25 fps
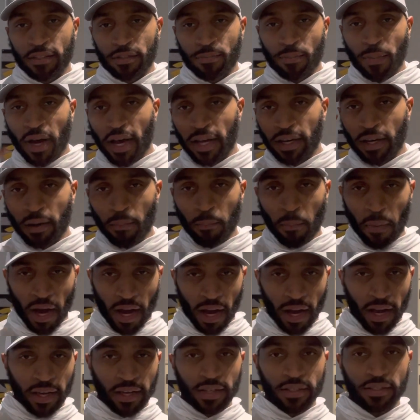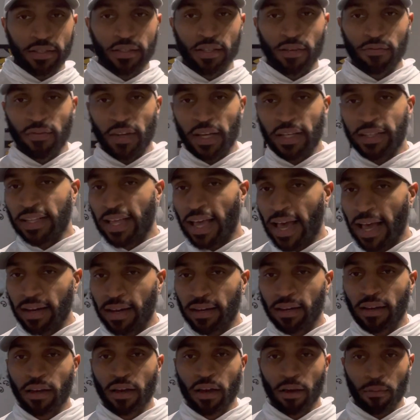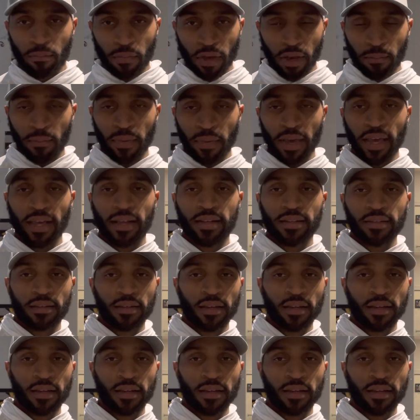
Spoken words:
behind the mind and stuff like that and the commitment,